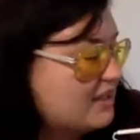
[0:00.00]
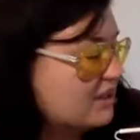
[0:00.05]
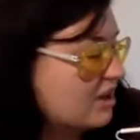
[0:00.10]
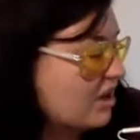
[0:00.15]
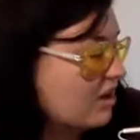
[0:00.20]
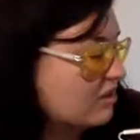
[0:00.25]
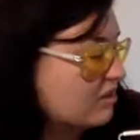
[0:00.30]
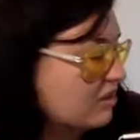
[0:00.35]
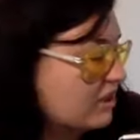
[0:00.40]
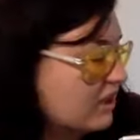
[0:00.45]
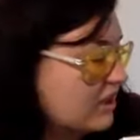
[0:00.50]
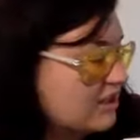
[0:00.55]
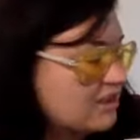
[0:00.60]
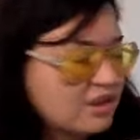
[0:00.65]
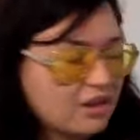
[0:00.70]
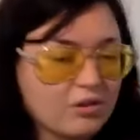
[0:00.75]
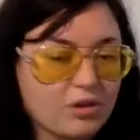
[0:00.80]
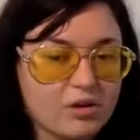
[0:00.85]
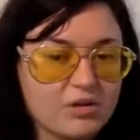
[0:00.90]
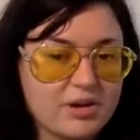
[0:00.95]
are looking to
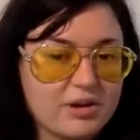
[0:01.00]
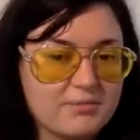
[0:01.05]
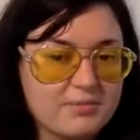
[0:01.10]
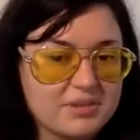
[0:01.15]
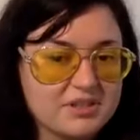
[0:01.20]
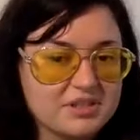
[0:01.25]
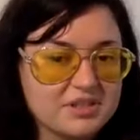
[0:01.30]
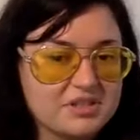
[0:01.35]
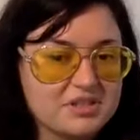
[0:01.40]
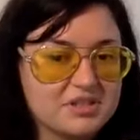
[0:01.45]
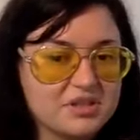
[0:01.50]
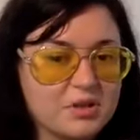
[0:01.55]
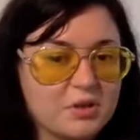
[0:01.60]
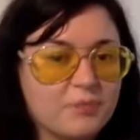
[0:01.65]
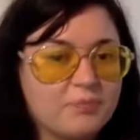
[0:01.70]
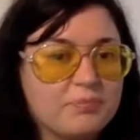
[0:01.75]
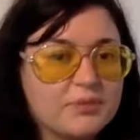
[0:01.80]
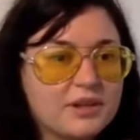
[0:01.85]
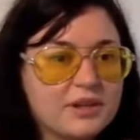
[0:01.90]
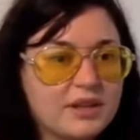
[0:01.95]
grow their business. So
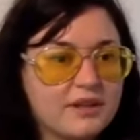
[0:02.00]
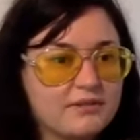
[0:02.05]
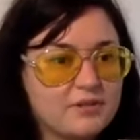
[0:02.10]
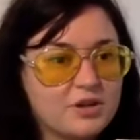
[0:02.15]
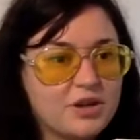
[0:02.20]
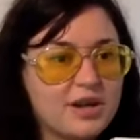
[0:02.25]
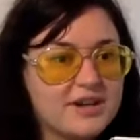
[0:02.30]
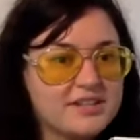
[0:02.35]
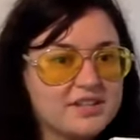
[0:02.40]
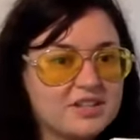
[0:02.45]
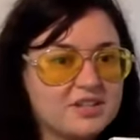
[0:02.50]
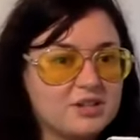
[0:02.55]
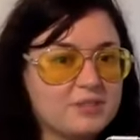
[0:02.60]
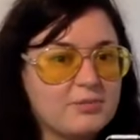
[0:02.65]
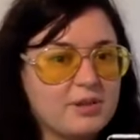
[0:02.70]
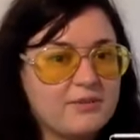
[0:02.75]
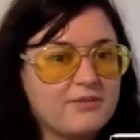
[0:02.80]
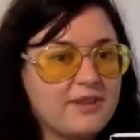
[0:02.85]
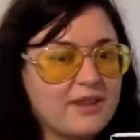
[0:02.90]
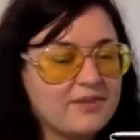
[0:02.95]
if you guys could do
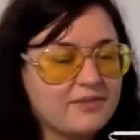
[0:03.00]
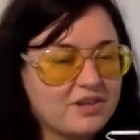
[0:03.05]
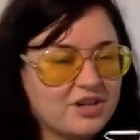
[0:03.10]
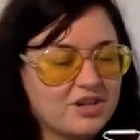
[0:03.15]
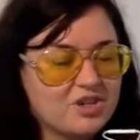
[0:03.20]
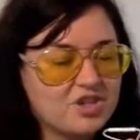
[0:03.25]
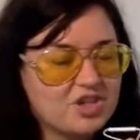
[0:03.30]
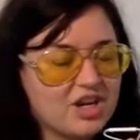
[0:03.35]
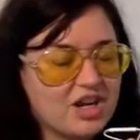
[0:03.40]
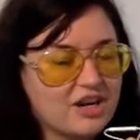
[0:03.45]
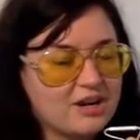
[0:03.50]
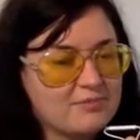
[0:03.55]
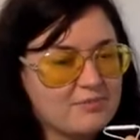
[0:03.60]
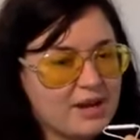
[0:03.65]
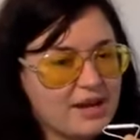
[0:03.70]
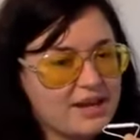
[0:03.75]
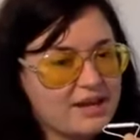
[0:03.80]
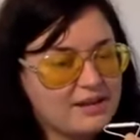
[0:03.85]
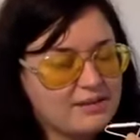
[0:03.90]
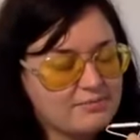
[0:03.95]
me a favor and share
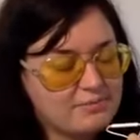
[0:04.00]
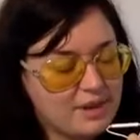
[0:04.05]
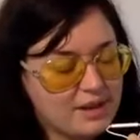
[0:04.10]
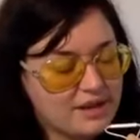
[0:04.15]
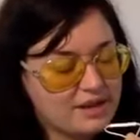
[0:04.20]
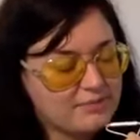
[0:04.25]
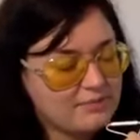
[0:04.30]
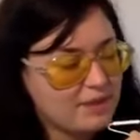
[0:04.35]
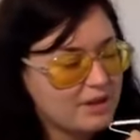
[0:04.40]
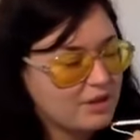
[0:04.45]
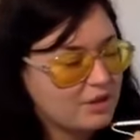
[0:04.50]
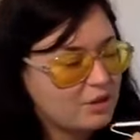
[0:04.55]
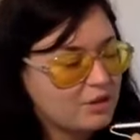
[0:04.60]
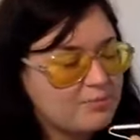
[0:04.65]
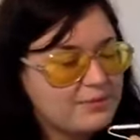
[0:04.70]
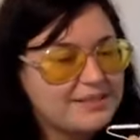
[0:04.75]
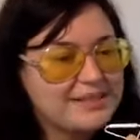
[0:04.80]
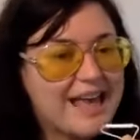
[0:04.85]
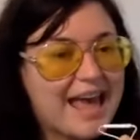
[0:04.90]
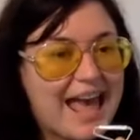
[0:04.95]
my group,
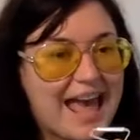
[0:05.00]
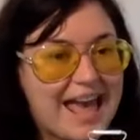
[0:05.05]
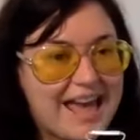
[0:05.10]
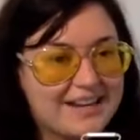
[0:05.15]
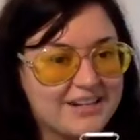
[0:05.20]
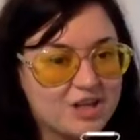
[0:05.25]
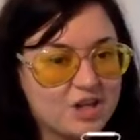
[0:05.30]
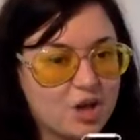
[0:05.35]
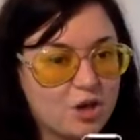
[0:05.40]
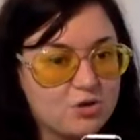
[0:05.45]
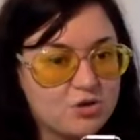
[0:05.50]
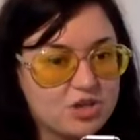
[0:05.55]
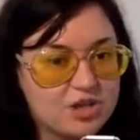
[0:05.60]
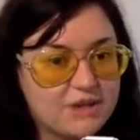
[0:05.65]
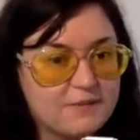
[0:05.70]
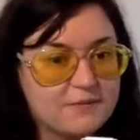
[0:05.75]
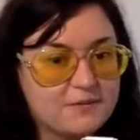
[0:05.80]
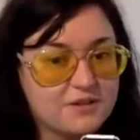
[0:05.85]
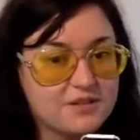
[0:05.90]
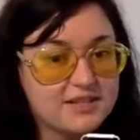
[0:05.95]
it's
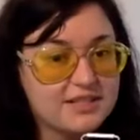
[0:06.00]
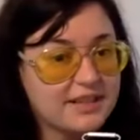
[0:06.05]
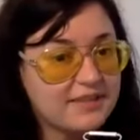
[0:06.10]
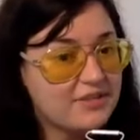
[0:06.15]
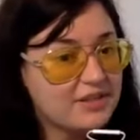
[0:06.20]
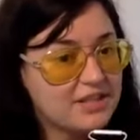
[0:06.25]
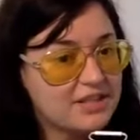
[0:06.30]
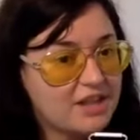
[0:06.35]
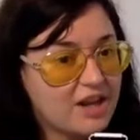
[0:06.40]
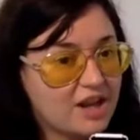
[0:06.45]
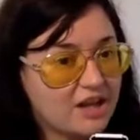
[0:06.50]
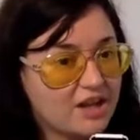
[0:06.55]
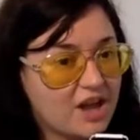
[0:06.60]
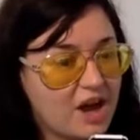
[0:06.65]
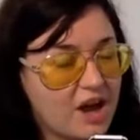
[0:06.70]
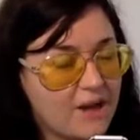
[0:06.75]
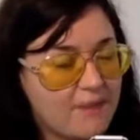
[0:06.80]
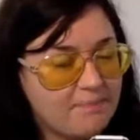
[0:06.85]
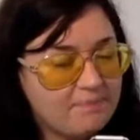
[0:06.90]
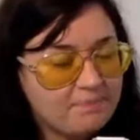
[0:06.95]

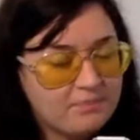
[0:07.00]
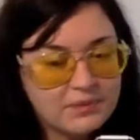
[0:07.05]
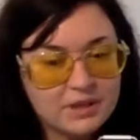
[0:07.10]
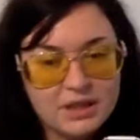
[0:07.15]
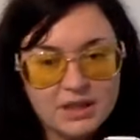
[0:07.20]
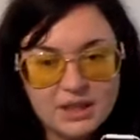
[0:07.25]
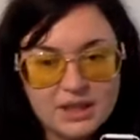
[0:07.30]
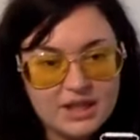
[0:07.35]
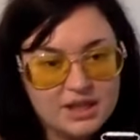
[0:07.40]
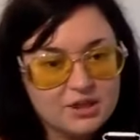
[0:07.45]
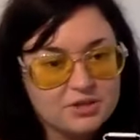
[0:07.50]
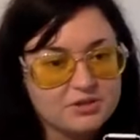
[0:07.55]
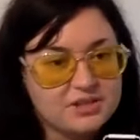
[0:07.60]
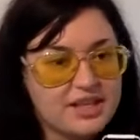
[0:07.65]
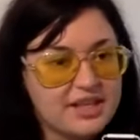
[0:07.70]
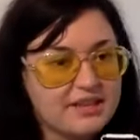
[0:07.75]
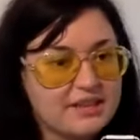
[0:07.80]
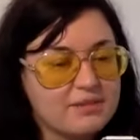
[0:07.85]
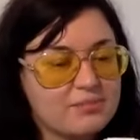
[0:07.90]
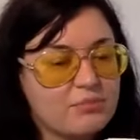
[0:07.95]
adcoachingforseven.com. It'll
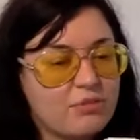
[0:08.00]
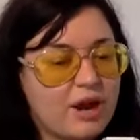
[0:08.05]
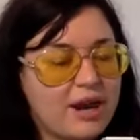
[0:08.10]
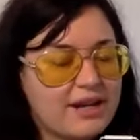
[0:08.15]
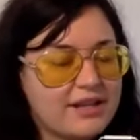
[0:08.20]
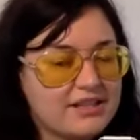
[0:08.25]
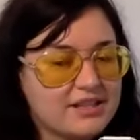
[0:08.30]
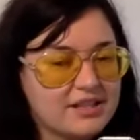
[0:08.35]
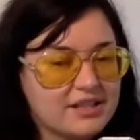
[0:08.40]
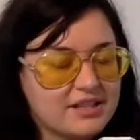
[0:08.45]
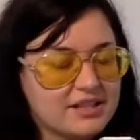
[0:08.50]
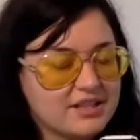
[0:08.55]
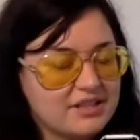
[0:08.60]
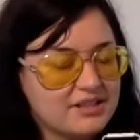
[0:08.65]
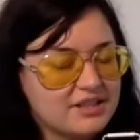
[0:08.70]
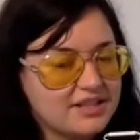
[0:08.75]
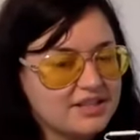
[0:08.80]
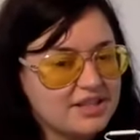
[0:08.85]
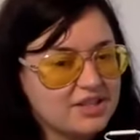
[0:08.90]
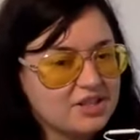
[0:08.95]
take them right to
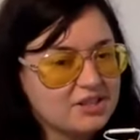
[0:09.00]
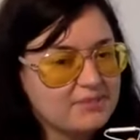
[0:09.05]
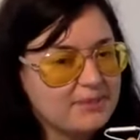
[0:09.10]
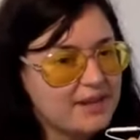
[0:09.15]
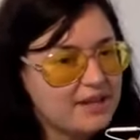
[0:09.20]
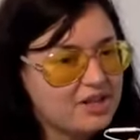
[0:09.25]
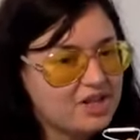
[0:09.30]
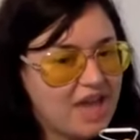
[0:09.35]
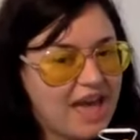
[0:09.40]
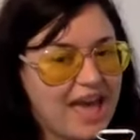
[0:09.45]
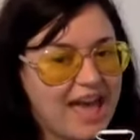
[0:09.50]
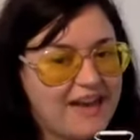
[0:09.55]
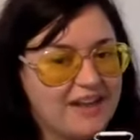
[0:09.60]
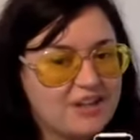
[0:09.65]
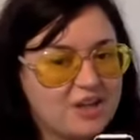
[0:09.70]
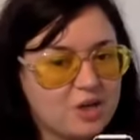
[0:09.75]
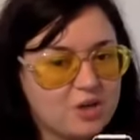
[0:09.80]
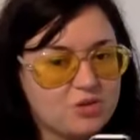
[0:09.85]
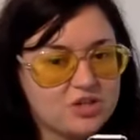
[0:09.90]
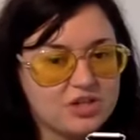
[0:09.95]
the sales page,
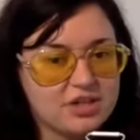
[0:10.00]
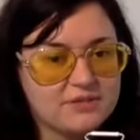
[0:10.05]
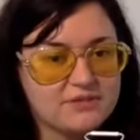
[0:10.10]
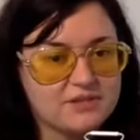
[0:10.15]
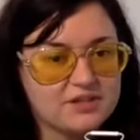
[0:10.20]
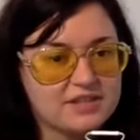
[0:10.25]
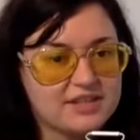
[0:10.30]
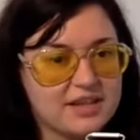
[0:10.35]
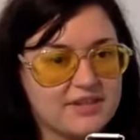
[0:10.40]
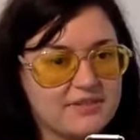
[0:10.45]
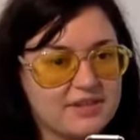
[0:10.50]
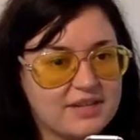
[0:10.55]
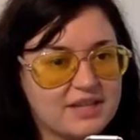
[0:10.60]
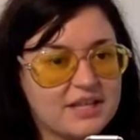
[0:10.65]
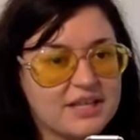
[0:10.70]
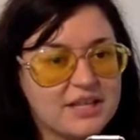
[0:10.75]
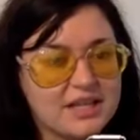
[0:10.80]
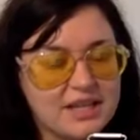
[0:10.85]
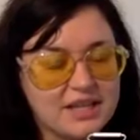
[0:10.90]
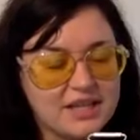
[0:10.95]

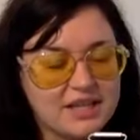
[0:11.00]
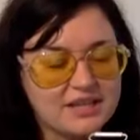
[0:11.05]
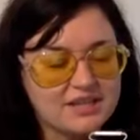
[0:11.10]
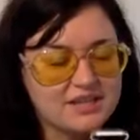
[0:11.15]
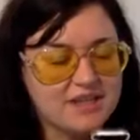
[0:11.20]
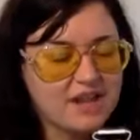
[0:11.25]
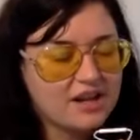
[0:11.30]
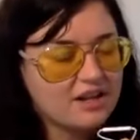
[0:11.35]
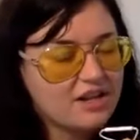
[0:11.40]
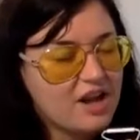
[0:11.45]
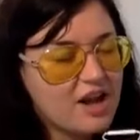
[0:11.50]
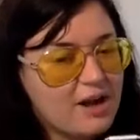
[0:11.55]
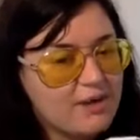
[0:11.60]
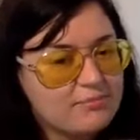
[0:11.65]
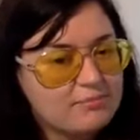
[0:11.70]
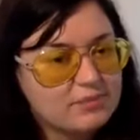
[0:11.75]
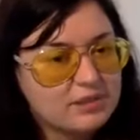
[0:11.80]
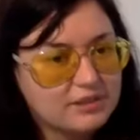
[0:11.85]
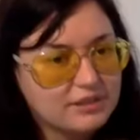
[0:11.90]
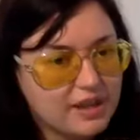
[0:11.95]

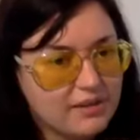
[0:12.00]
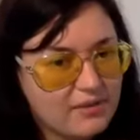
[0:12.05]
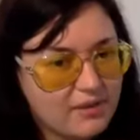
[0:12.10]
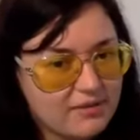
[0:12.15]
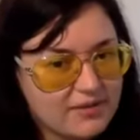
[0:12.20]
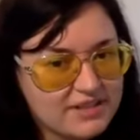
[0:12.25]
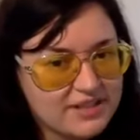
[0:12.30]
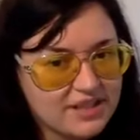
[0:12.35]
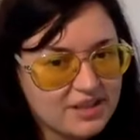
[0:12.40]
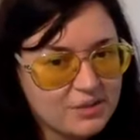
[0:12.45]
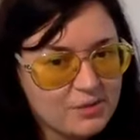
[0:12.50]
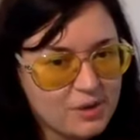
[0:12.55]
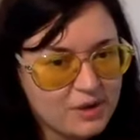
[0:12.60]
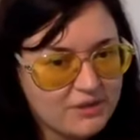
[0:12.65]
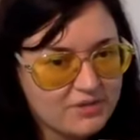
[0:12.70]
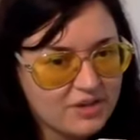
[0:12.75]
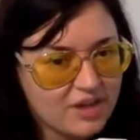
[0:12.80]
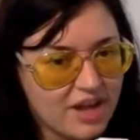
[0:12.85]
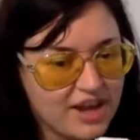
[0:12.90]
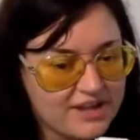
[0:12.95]
adcoachingforseven.com. Love every single one
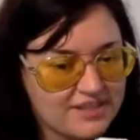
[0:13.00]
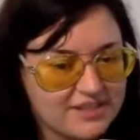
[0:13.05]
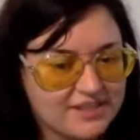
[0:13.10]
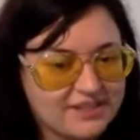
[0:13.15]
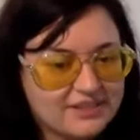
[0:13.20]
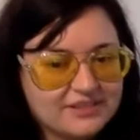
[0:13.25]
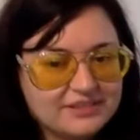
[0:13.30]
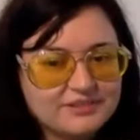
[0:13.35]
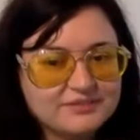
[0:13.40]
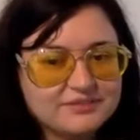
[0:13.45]
of you guys.